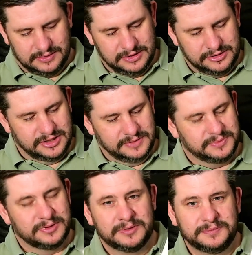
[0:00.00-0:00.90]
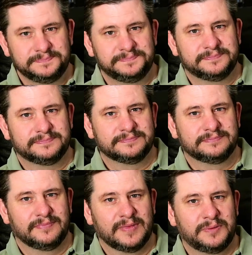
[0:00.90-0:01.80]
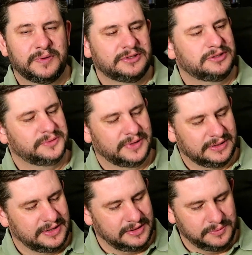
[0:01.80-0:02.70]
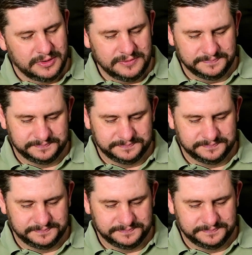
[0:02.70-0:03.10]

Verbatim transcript: A little cheap, so I wanted to get that one.